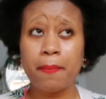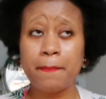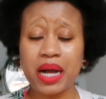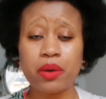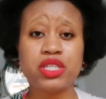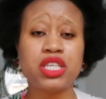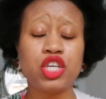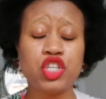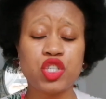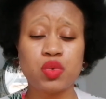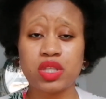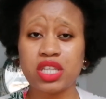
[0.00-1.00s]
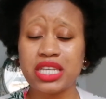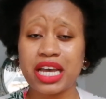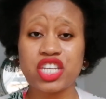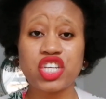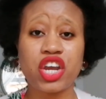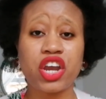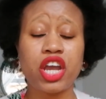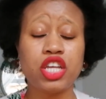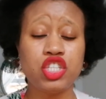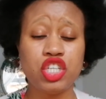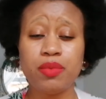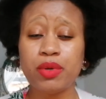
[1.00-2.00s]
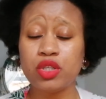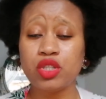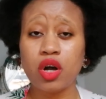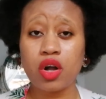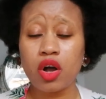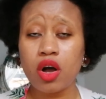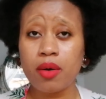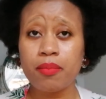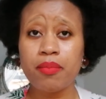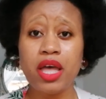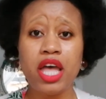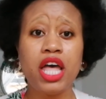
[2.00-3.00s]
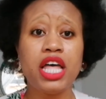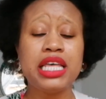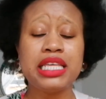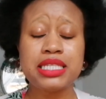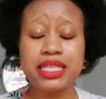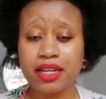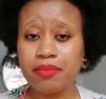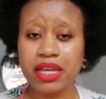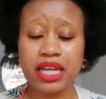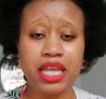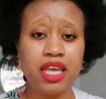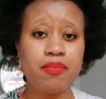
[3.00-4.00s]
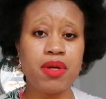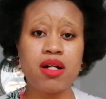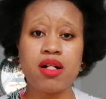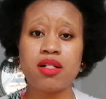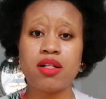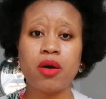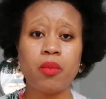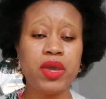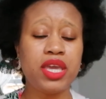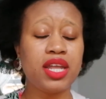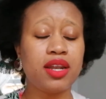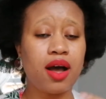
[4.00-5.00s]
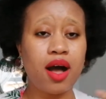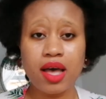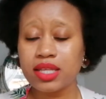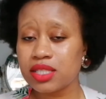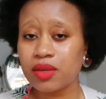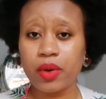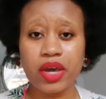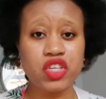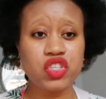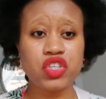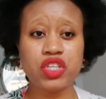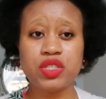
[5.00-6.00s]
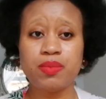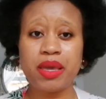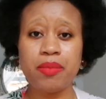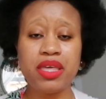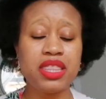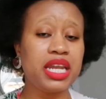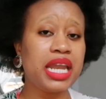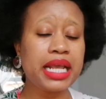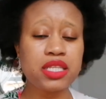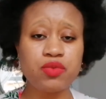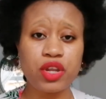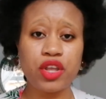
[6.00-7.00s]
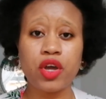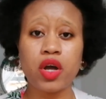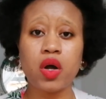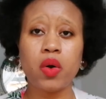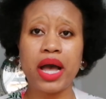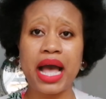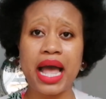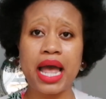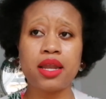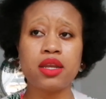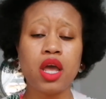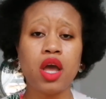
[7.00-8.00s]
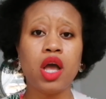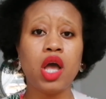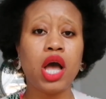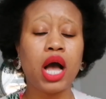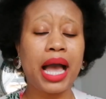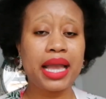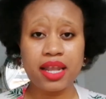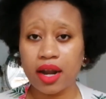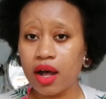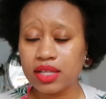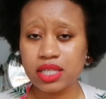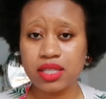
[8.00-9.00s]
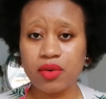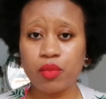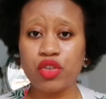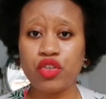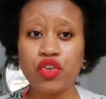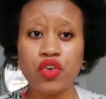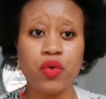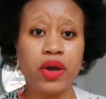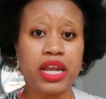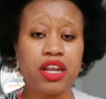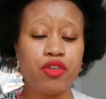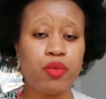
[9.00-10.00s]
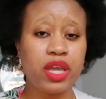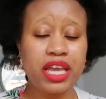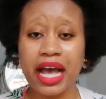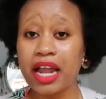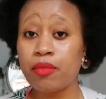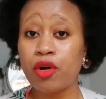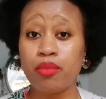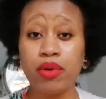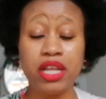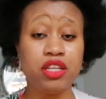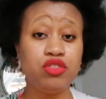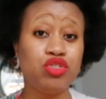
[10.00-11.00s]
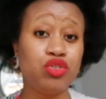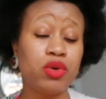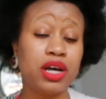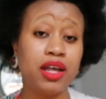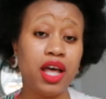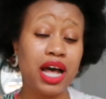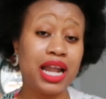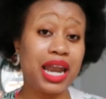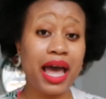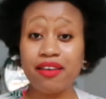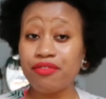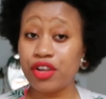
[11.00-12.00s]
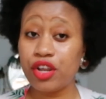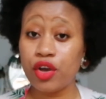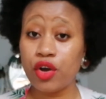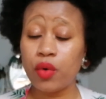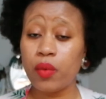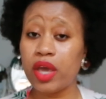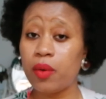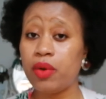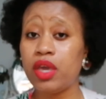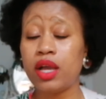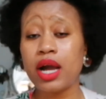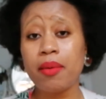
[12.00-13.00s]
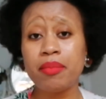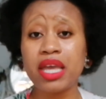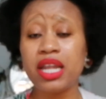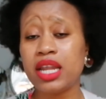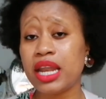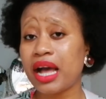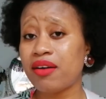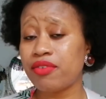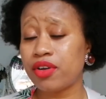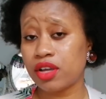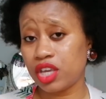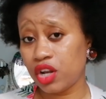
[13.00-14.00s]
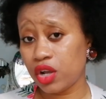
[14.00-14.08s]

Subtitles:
powersessionswithnatasha@gmail.com. Send me an email. We can ask some questions maybe in the next video, and I can answer them with you. And if we can, probably do a live video where we come in and have a